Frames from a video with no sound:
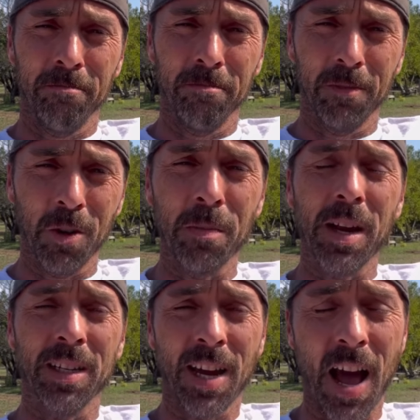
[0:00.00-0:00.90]
your
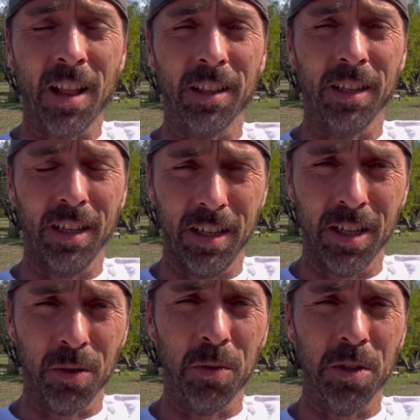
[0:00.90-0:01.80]
mentality
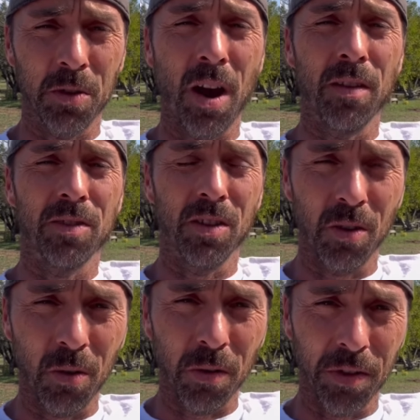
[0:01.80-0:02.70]
is what drives the
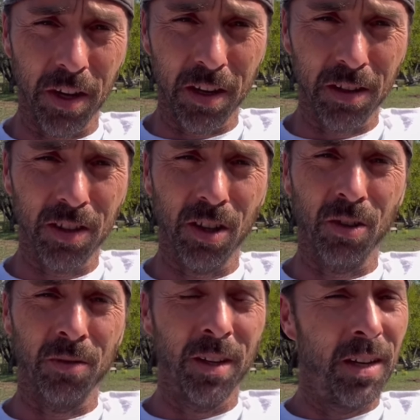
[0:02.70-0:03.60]
whole thing.
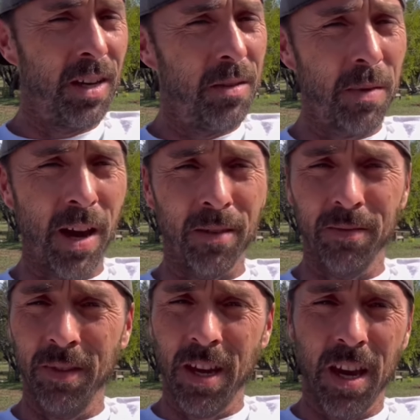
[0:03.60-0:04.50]
So, man,
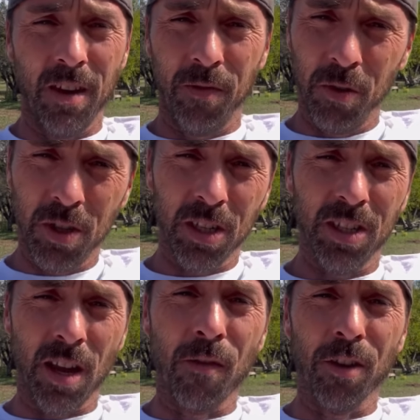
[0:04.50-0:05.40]
if you just
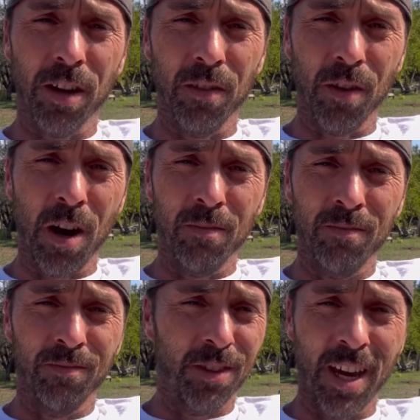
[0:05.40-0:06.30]
never give up,
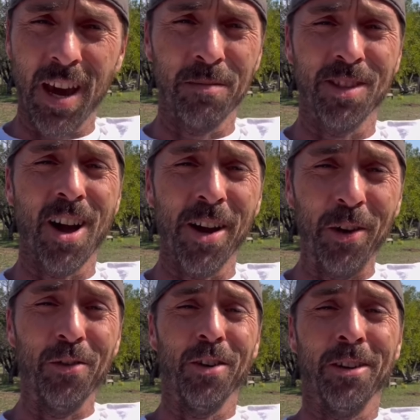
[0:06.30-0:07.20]
the game's not
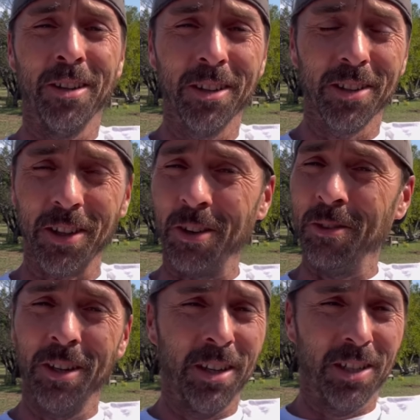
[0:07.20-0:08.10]
over. So
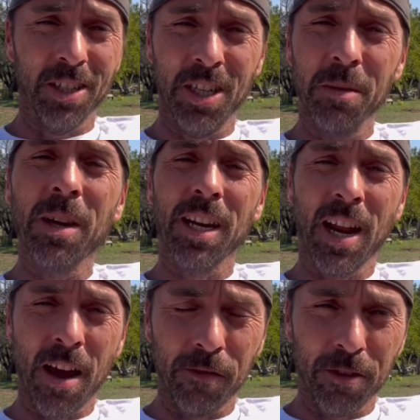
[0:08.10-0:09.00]
just keep getting
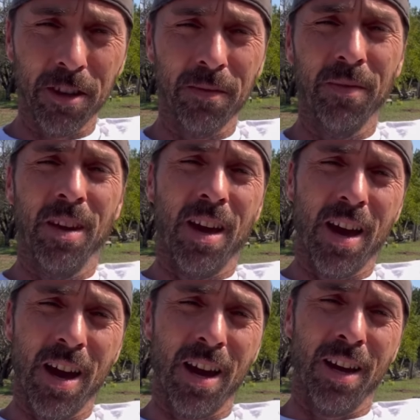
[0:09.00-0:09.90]
after it.
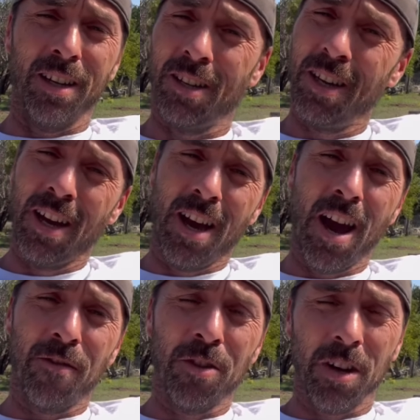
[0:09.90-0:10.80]
And
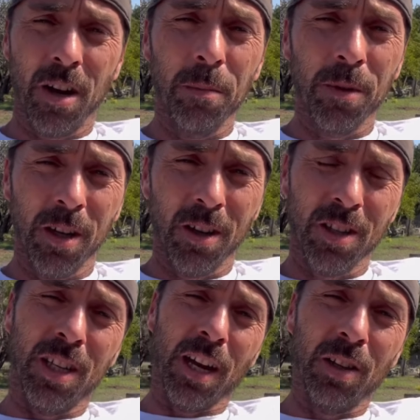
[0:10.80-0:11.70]
after a couple of
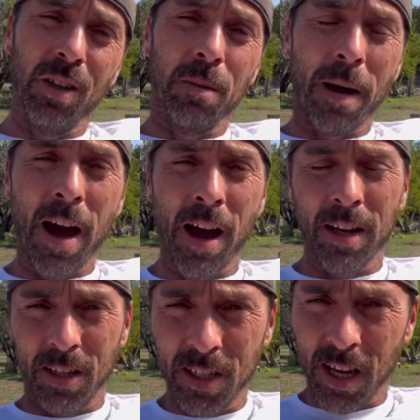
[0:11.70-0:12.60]
years, take a look back
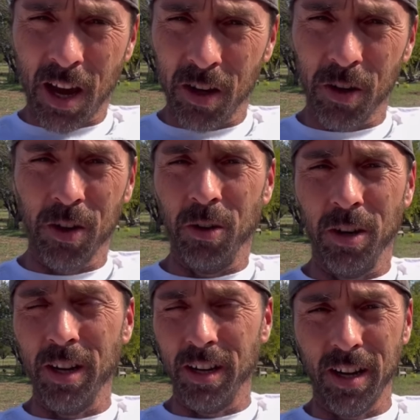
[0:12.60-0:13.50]
and see how you're
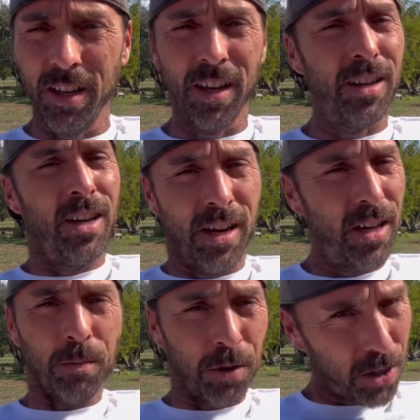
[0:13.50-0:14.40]
doing and, and then
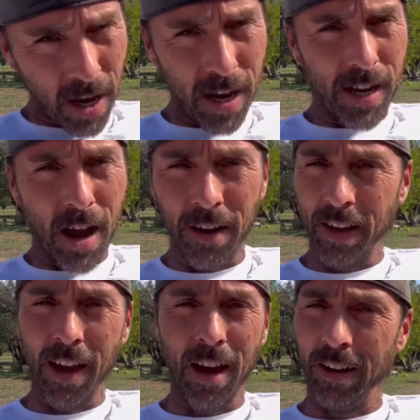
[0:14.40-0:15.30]
and put your head down
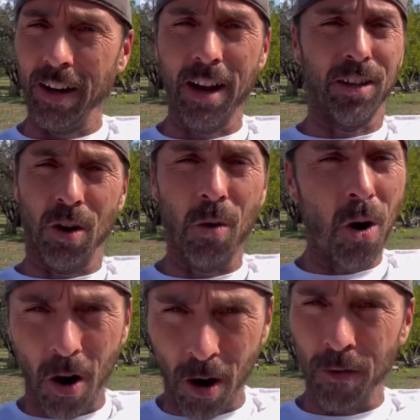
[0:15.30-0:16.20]
again and, and go
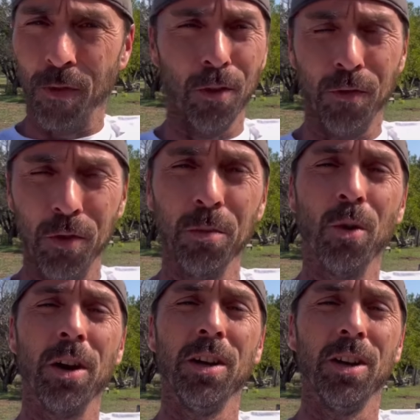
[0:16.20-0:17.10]
hard for a few
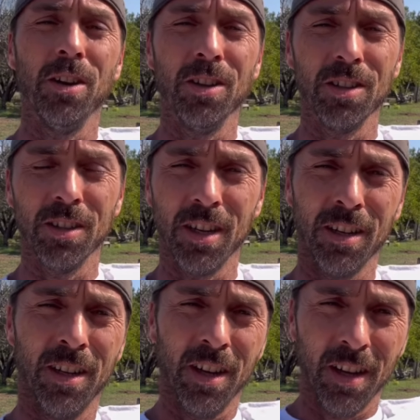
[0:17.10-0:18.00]
more years and
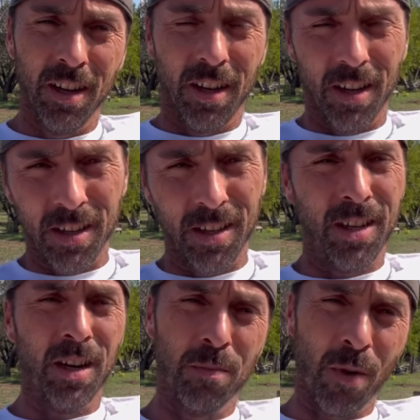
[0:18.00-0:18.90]
then and then
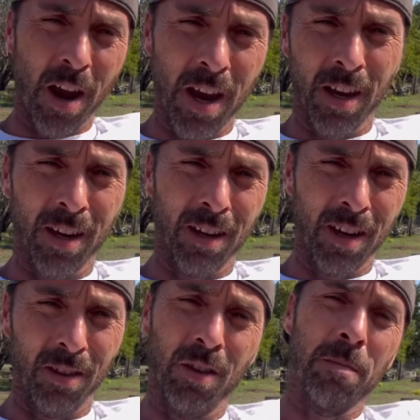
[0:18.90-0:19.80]
take a break and,
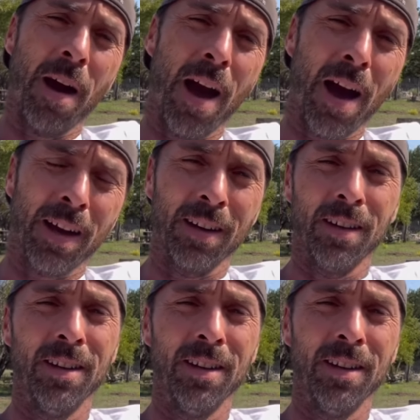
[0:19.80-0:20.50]
and look back and